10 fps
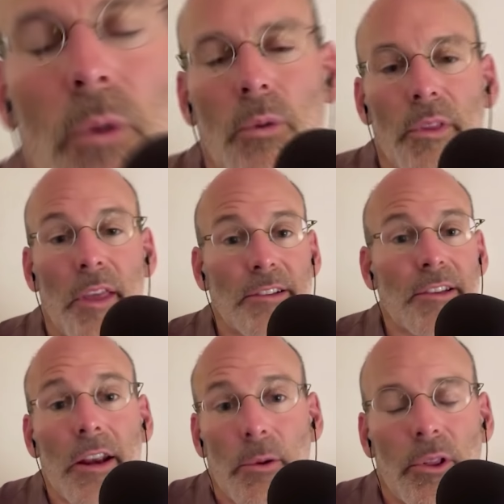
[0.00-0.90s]
With
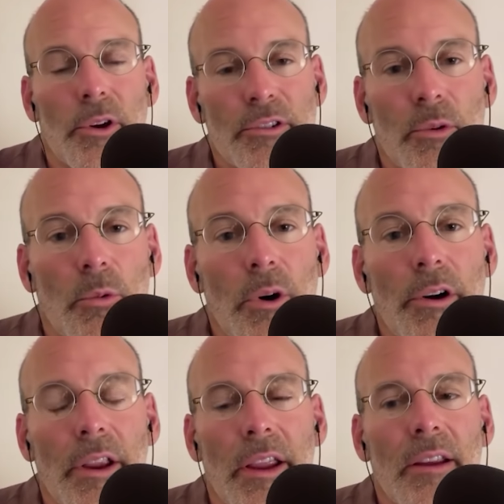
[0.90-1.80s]
anxiety, we learn to
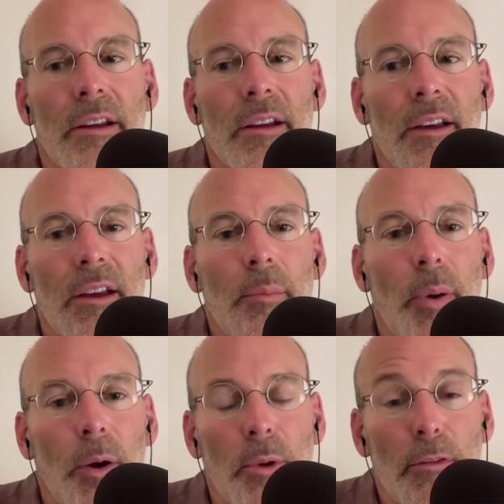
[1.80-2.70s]
worry,
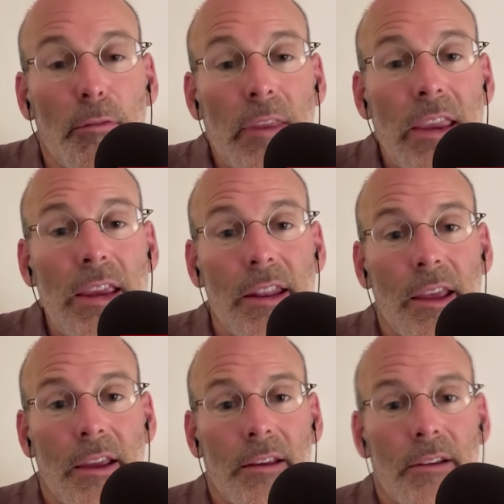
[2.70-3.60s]
but with
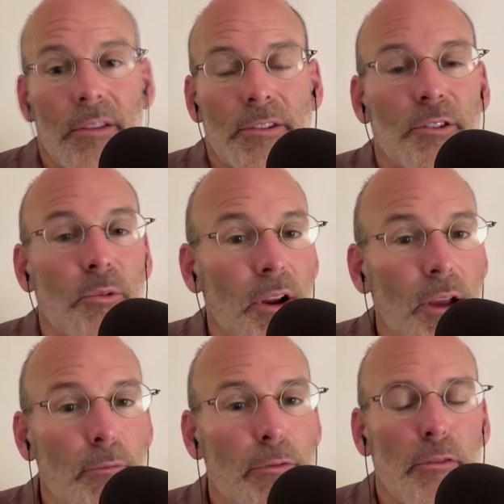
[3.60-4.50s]
eating, this is where
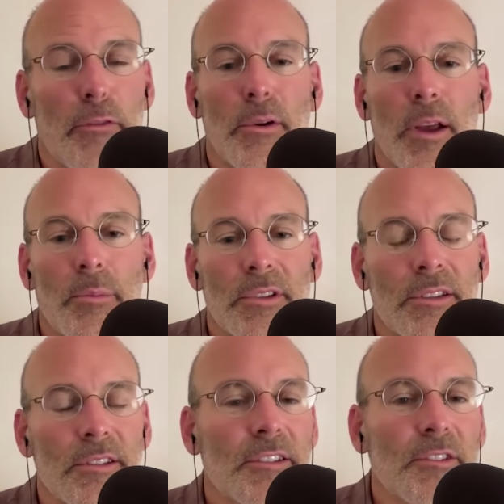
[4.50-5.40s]
comfort food comes
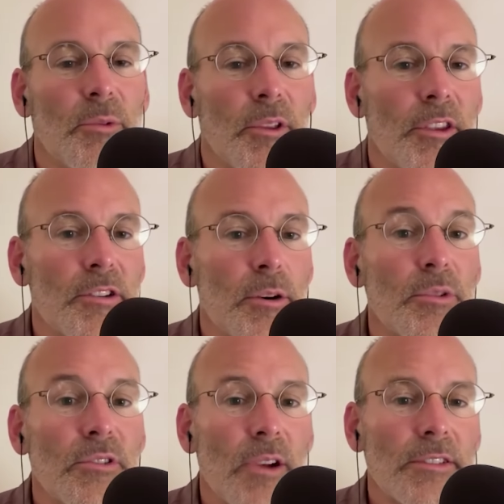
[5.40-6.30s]
in. This is where the term
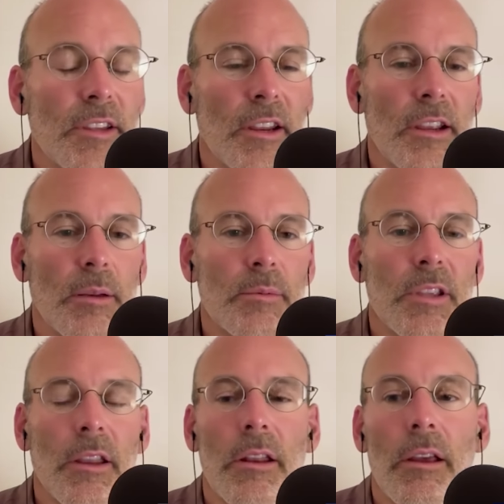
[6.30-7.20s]
stress eating comes
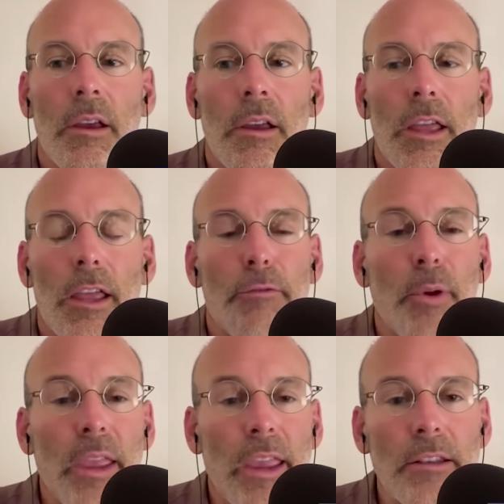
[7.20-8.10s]
in. If
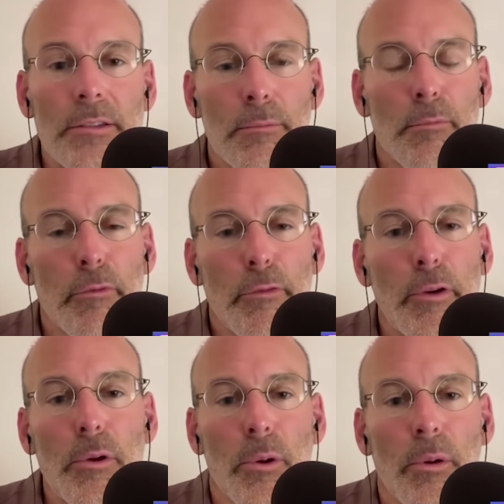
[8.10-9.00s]
we eat some
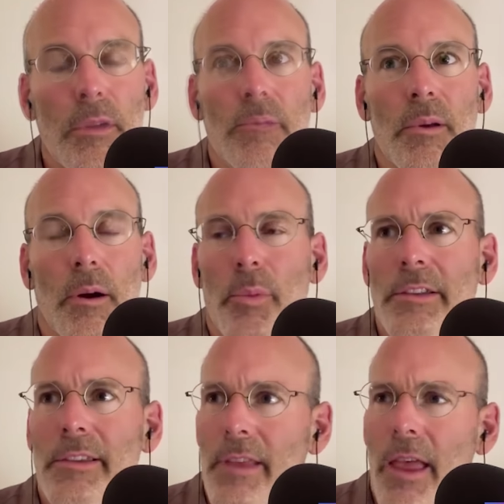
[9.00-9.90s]
food, our brain
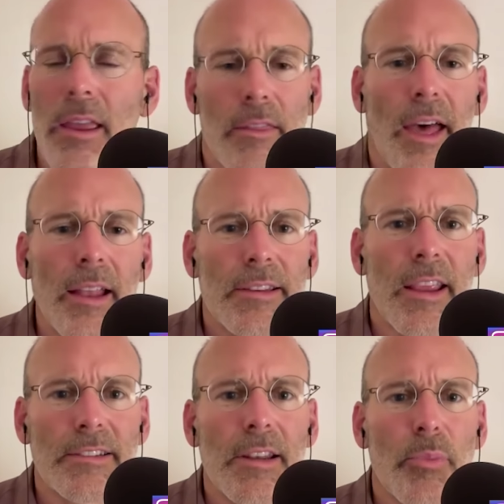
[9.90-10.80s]
says, Hey, that
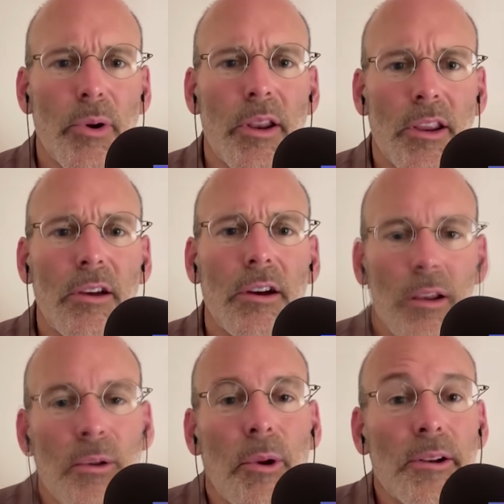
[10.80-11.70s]
tasted pretty
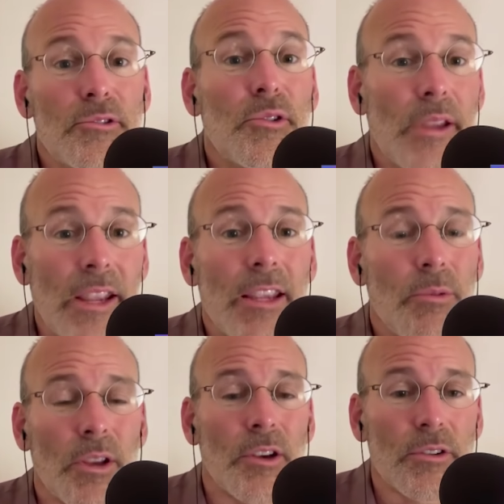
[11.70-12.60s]
good. Why don't you eat
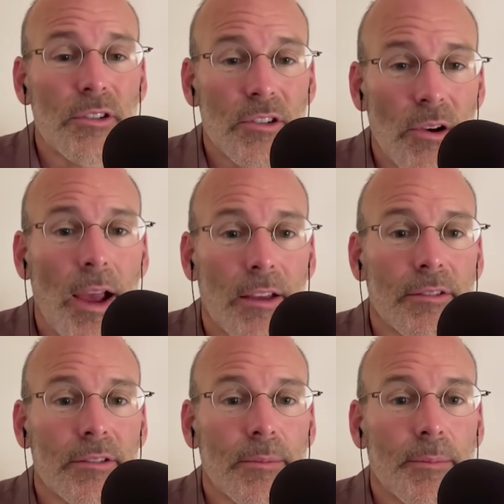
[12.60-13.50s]
when you're
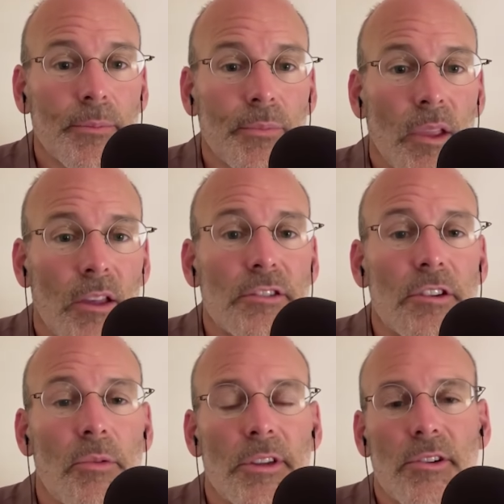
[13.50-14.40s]
stressed? And so
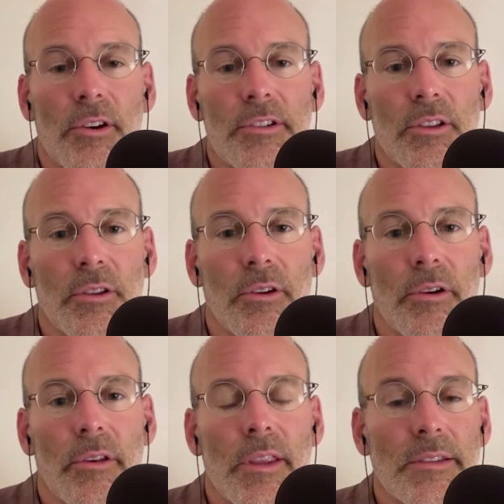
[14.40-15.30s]
we start to
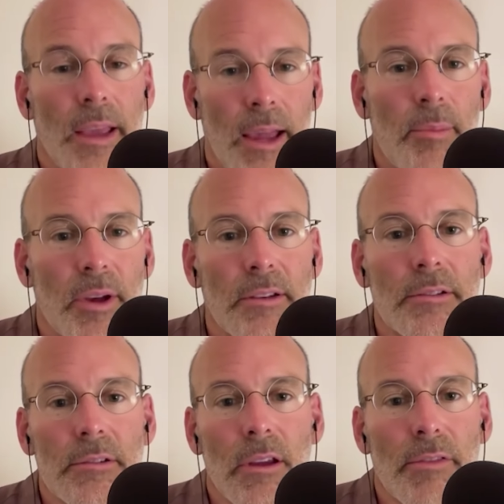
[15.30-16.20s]
learn these
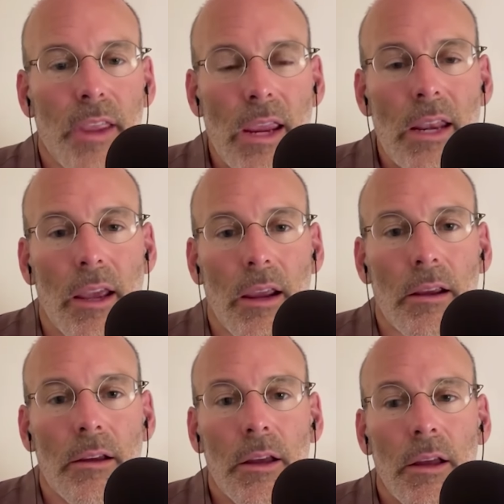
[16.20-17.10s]
habits of
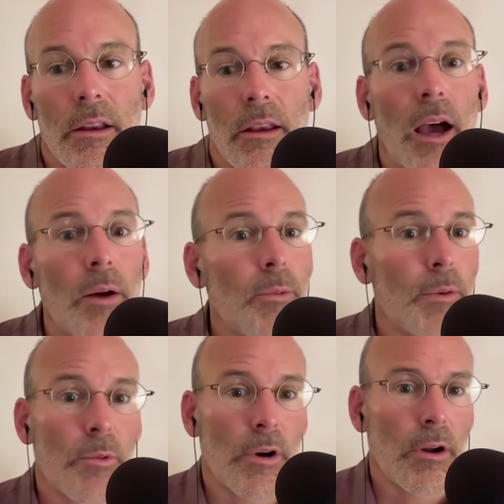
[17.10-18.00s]
eating, not when
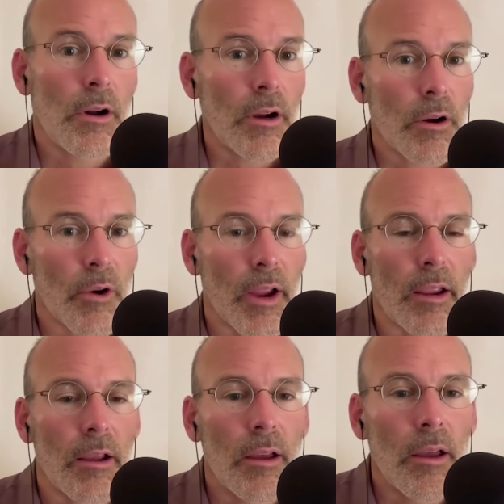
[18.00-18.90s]
we're
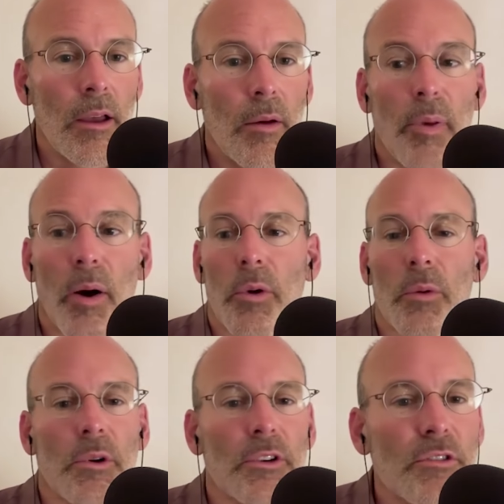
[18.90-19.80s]
hungry, but
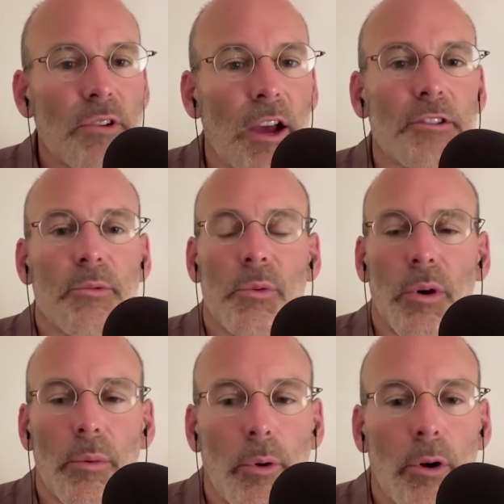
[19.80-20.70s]
when we're stressed, when
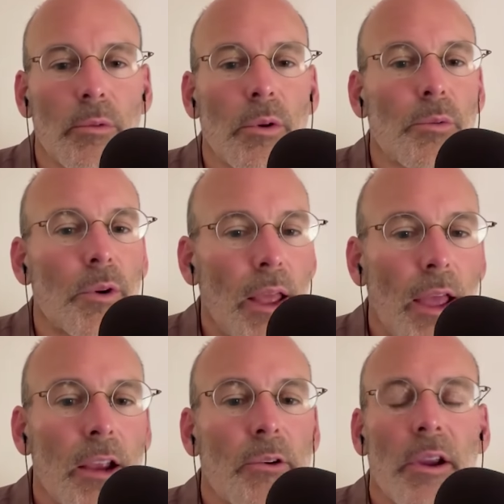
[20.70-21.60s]
we're bored, when we're
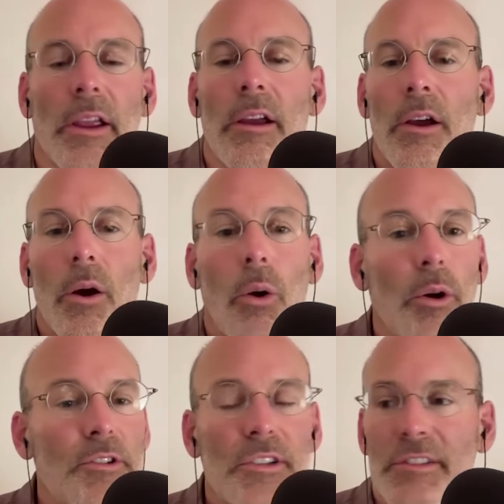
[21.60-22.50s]
angry, or
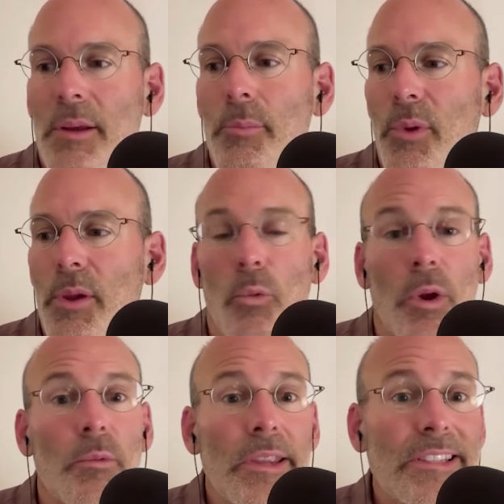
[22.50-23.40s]
just simply
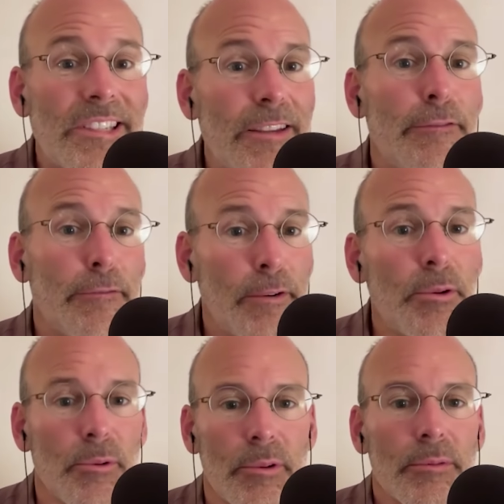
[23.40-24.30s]
when we see
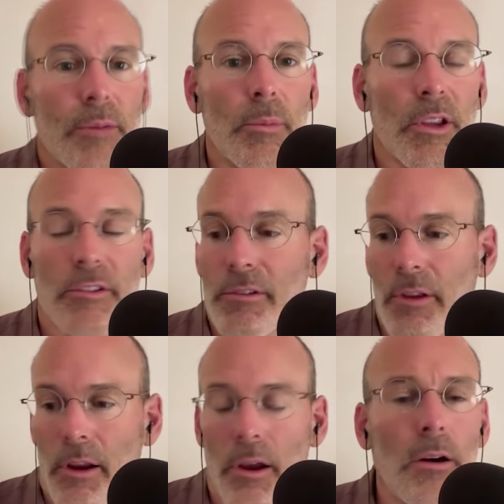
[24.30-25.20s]
food, because it's
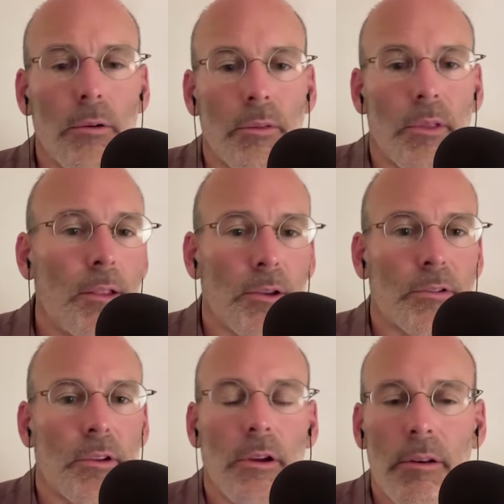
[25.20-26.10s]
like, oh, that looks
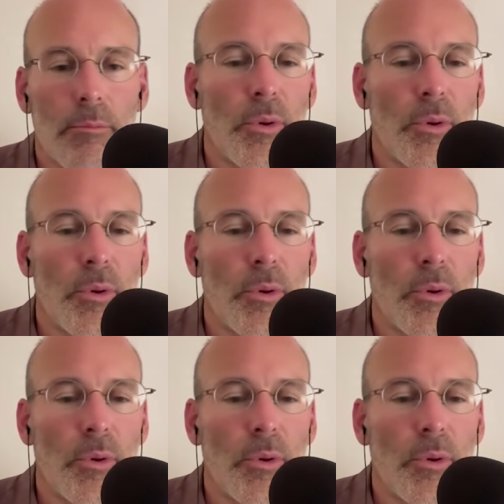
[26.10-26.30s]
good.